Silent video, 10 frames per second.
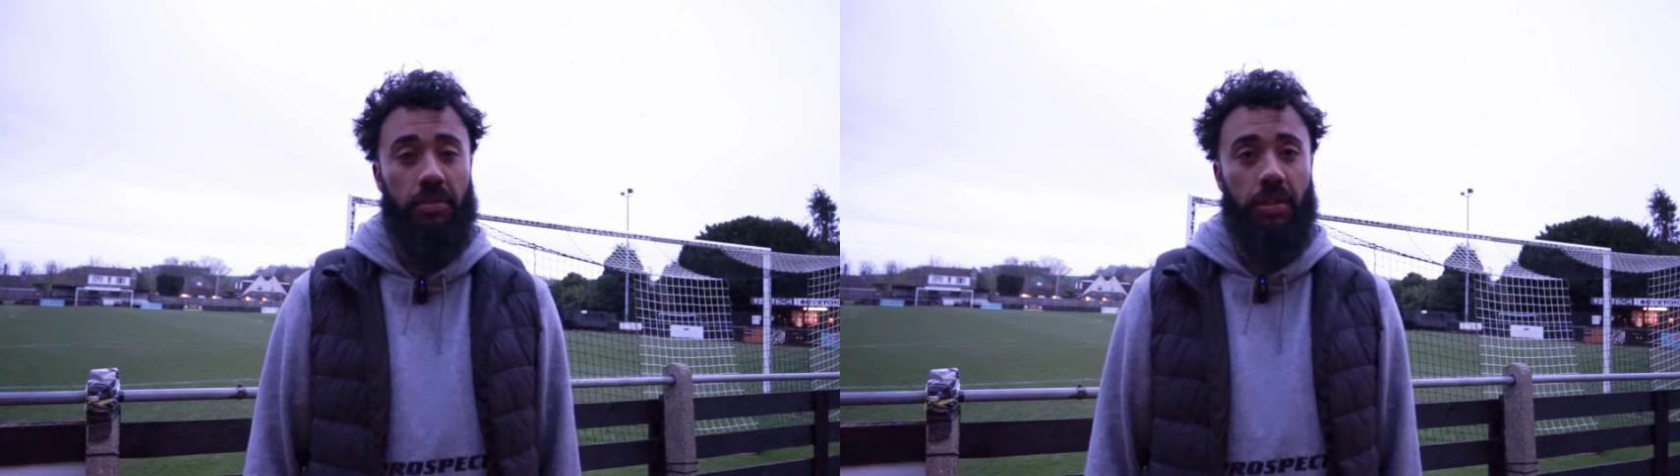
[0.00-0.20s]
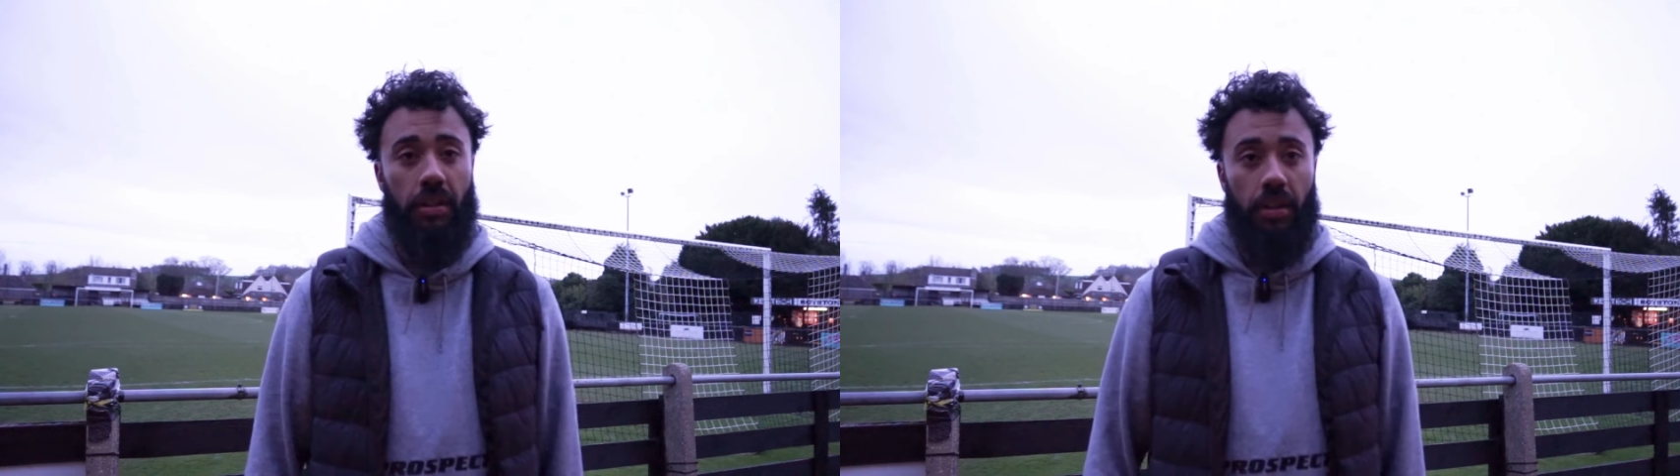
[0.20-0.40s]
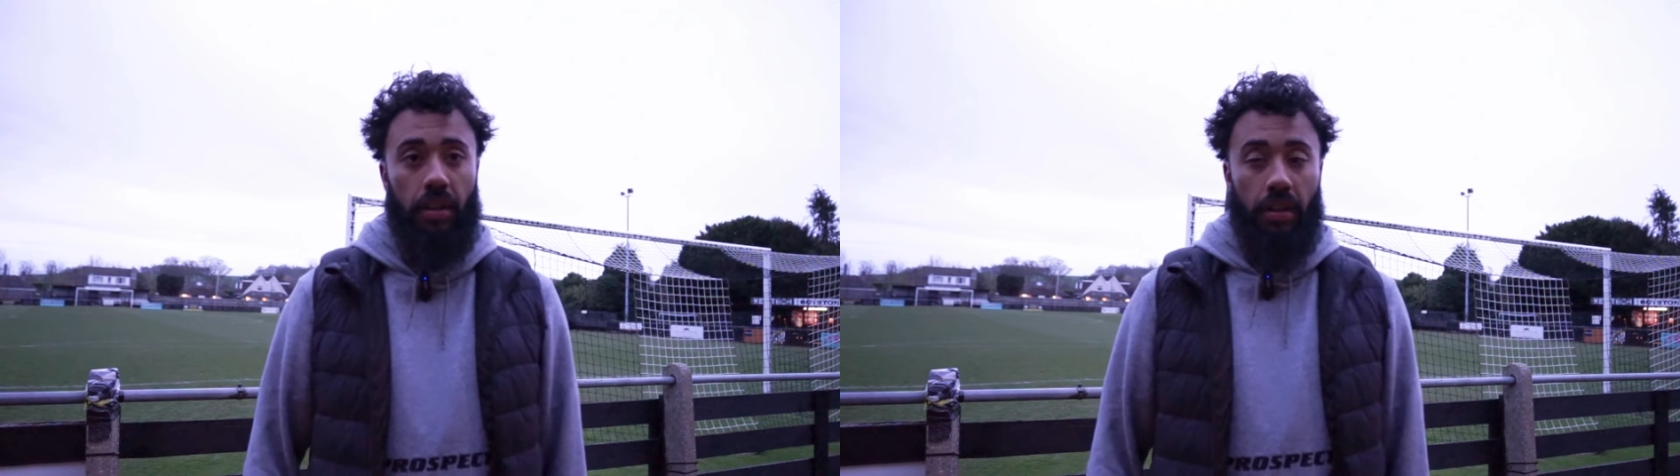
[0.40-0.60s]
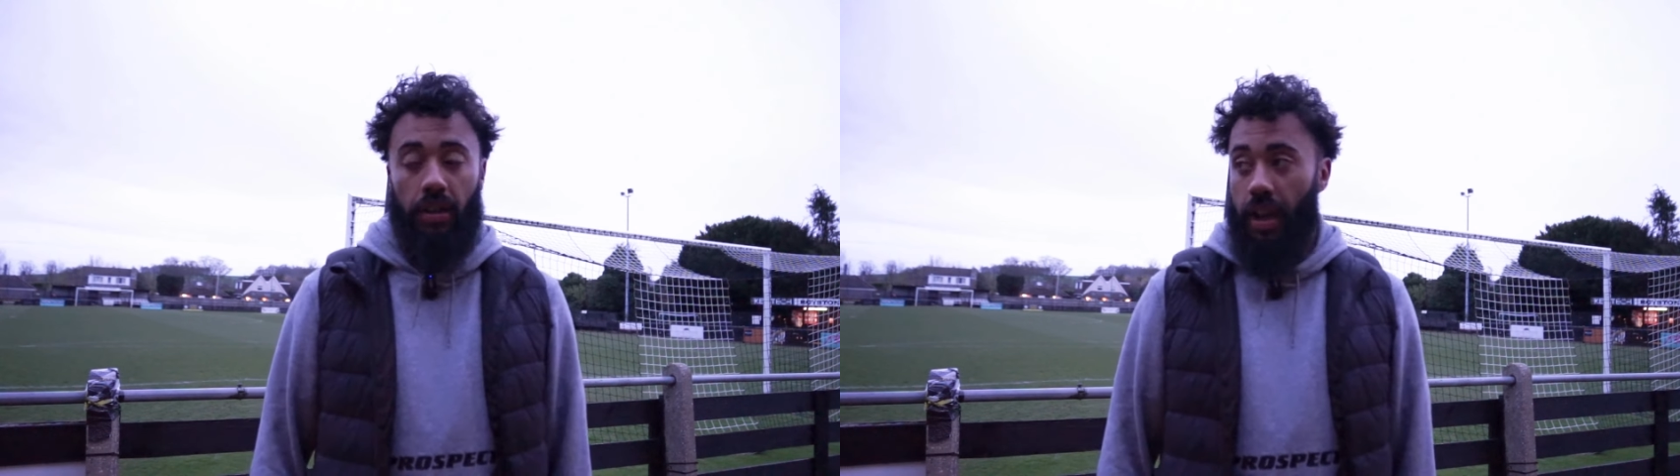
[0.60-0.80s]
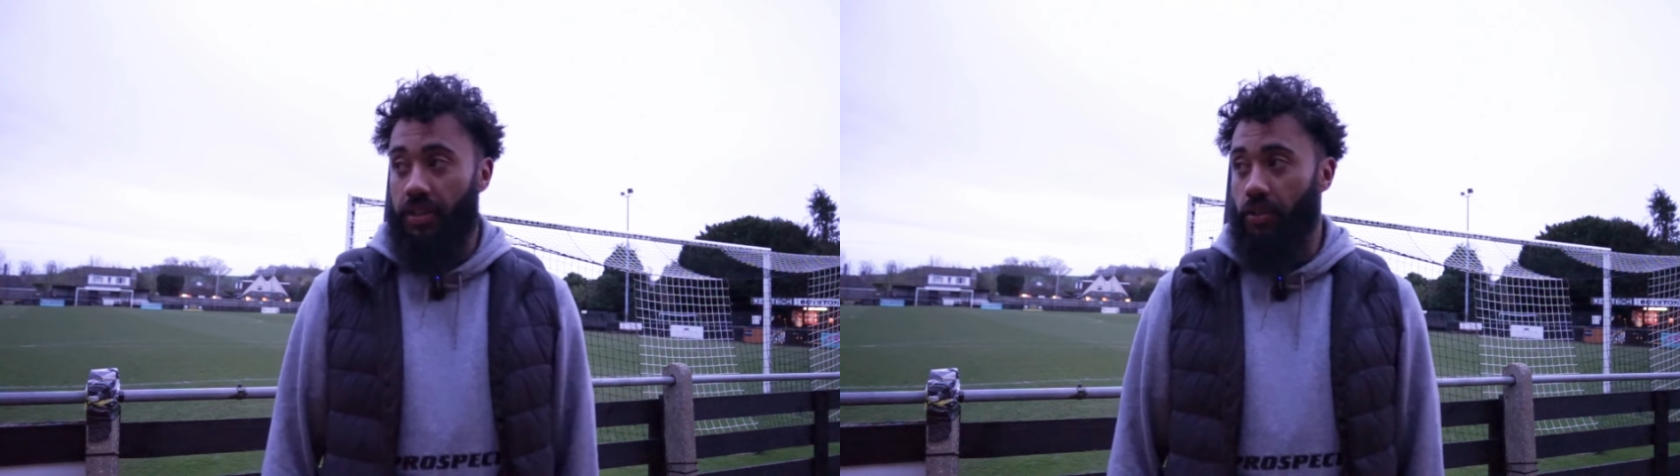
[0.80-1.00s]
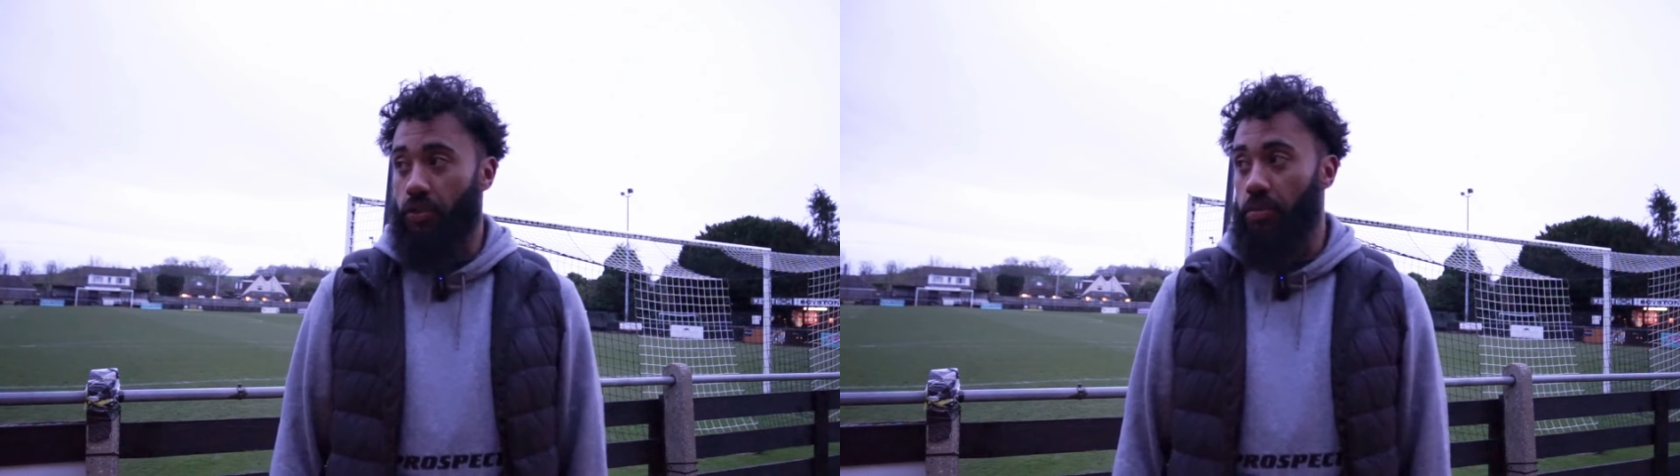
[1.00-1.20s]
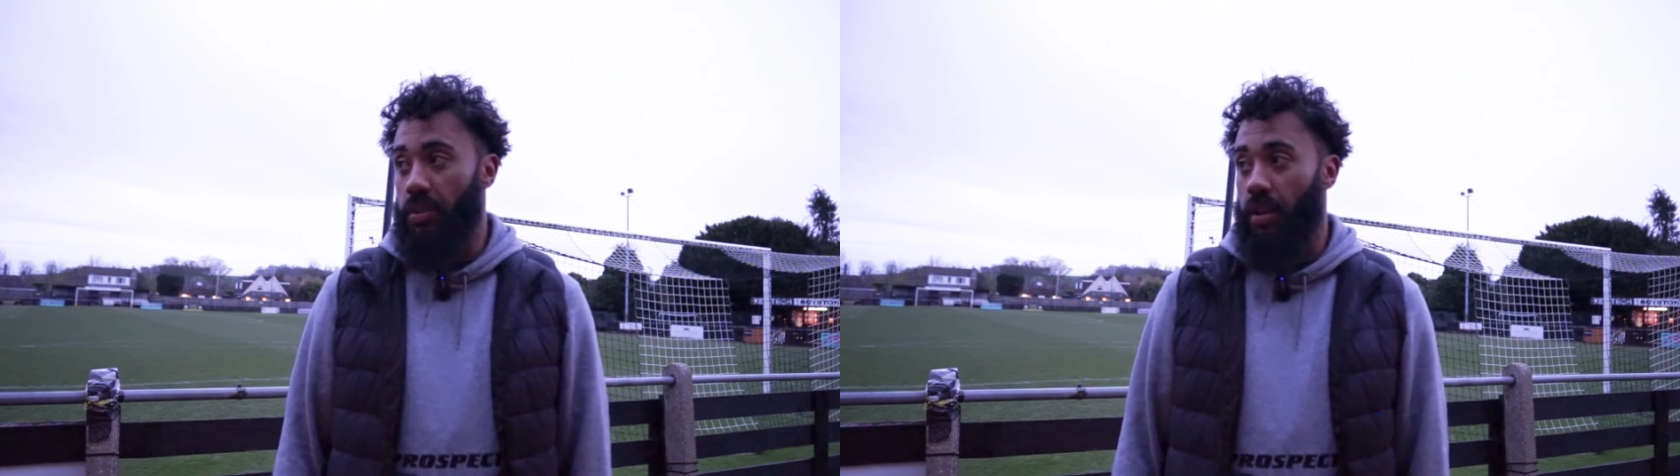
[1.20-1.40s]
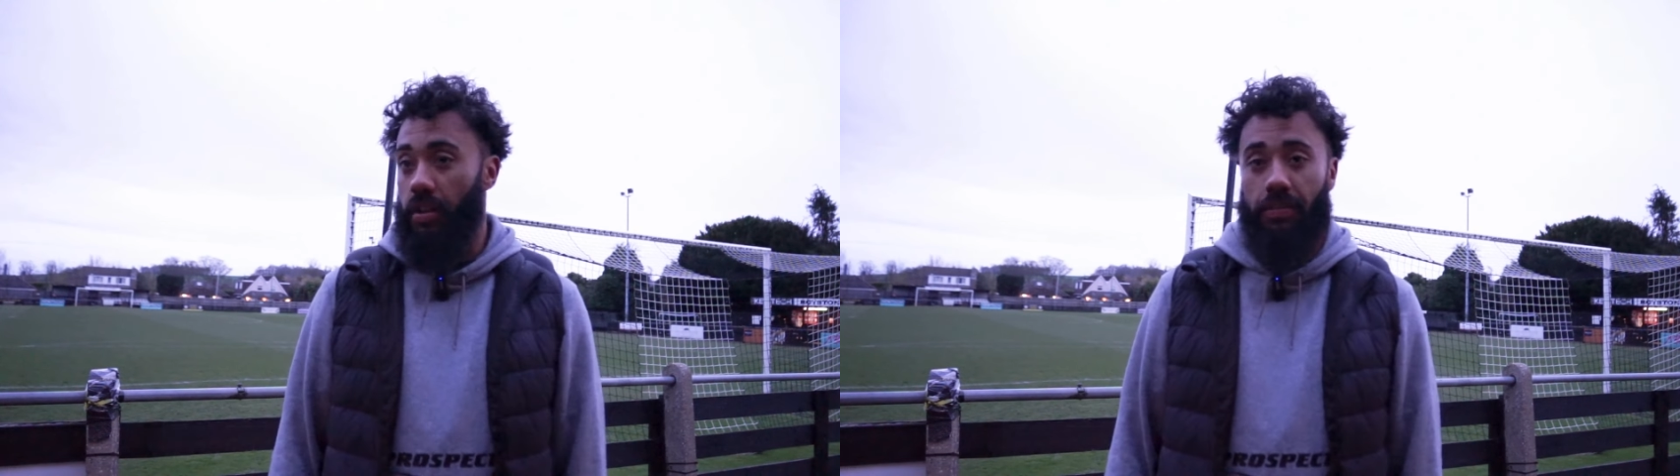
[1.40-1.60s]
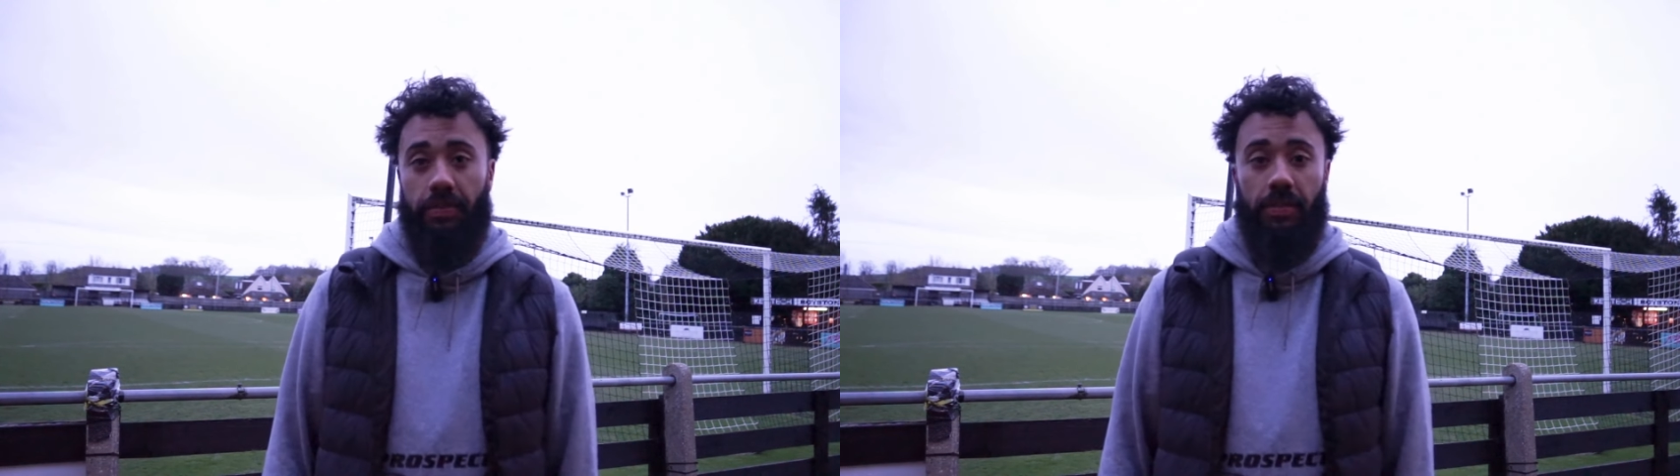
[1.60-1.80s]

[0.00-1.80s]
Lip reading: As a group, we've got